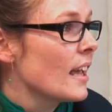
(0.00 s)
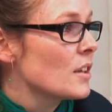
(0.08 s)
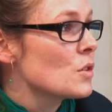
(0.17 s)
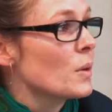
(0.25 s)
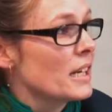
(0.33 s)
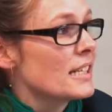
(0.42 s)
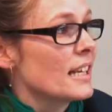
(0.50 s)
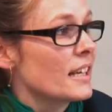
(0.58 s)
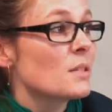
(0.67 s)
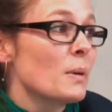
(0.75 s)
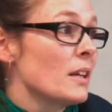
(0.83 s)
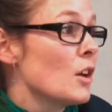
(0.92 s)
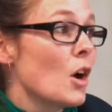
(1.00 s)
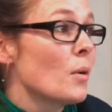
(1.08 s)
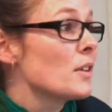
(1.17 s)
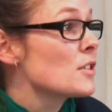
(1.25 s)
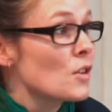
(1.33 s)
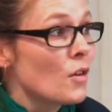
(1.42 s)
and 20 seconds, but no,
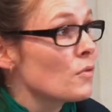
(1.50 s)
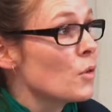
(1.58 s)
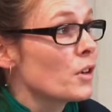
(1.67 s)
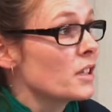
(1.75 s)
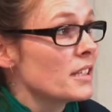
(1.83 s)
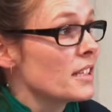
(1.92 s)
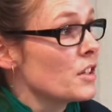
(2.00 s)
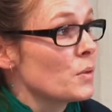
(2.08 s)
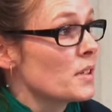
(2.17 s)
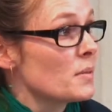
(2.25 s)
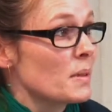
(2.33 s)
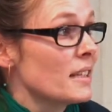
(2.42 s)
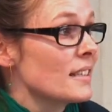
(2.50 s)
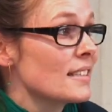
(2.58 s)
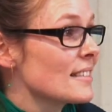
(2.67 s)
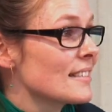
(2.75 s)
it's not 4 continuous minutes.